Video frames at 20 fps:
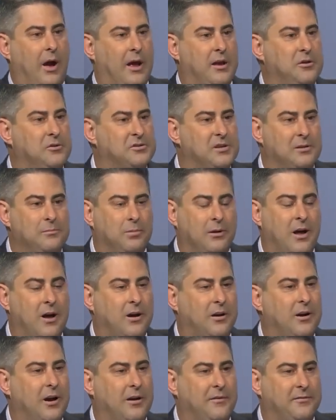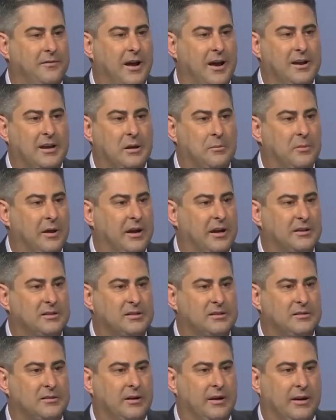I usually block off 90
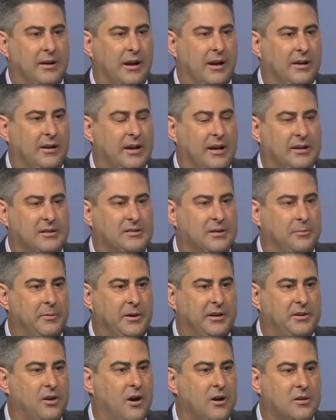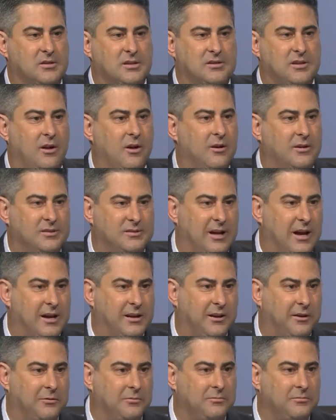minutes in case somebody talks as long as I do.